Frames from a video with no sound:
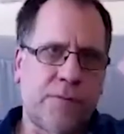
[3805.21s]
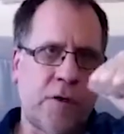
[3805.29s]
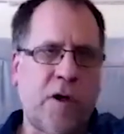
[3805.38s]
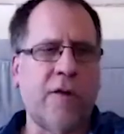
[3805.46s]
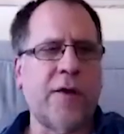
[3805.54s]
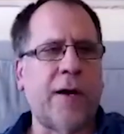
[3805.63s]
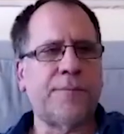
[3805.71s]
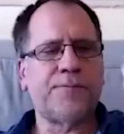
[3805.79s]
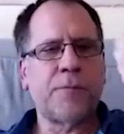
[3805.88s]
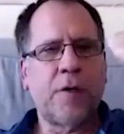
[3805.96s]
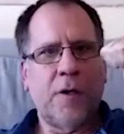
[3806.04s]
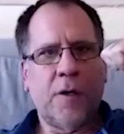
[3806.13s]
All of that.
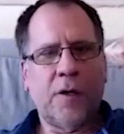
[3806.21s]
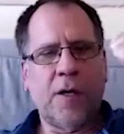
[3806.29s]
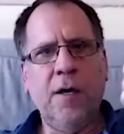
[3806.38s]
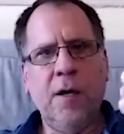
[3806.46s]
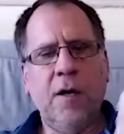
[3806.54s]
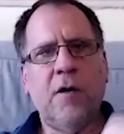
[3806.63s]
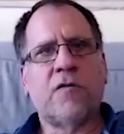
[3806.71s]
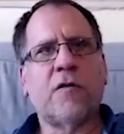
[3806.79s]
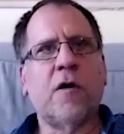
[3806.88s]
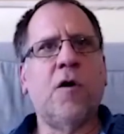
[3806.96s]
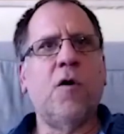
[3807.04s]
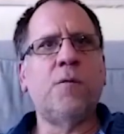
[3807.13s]
Mm-hmm. Okay,
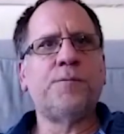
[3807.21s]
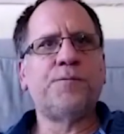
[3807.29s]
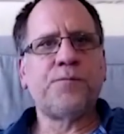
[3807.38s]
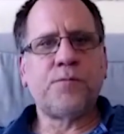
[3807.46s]
so